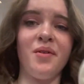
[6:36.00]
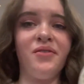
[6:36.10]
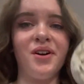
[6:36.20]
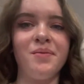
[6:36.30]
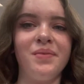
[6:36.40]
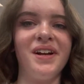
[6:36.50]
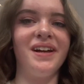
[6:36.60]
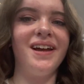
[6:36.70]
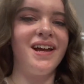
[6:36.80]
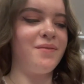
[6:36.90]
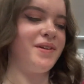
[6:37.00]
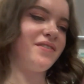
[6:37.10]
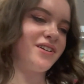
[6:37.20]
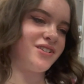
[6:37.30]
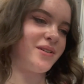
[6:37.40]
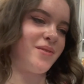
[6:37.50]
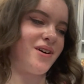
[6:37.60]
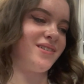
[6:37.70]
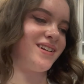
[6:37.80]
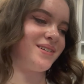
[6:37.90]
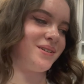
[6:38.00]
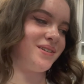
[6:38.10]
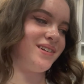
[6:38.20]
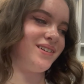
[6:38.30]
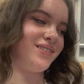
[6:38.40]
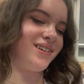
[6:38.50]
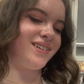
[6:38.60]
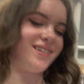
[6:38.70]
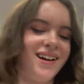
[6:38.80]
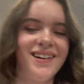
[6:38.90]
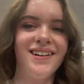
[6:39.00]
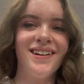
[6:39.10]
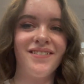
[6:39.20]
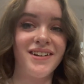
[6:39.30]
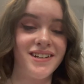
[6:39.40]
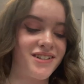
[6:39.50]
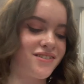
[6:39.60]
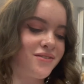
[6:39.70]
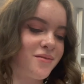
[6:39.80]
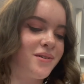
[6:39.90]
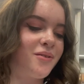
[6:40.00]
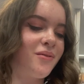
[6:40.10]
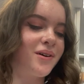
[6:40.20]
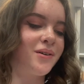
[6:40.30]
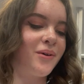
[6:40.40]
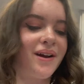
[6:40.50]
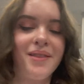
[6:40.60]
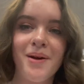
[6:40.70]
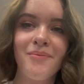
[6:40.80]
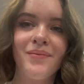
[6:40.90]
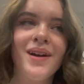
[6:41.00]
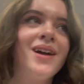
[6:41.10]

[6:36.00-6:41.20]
foot, but I'm not even gonna try them on because I already know like they're not in good enough condition for me to wanna wear them.